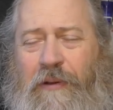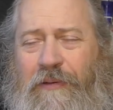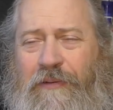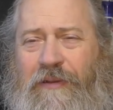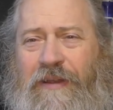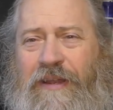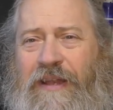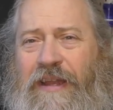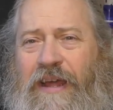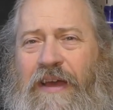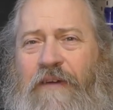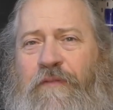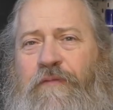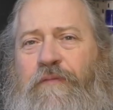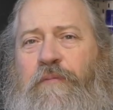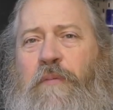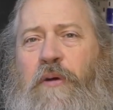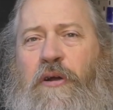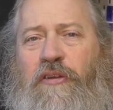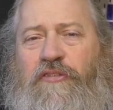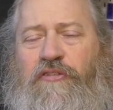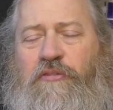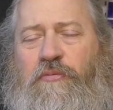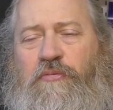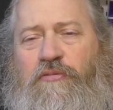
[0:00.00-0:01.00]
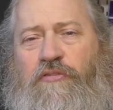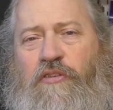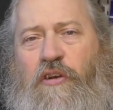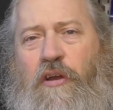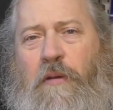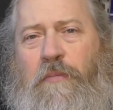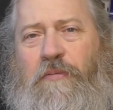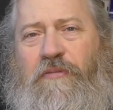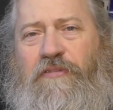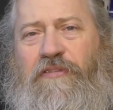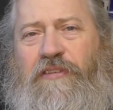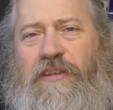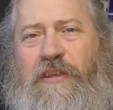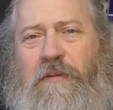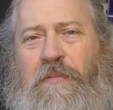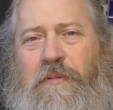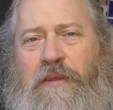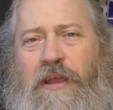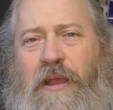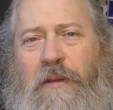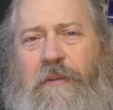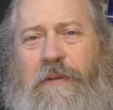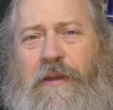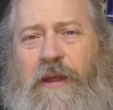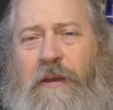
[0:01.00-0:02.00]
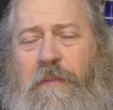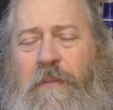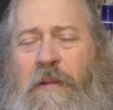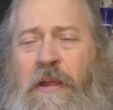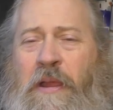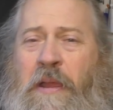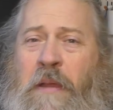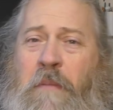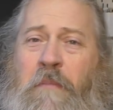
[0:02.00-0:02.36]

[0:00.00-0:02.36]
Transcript: I love my subscribers to keep going up.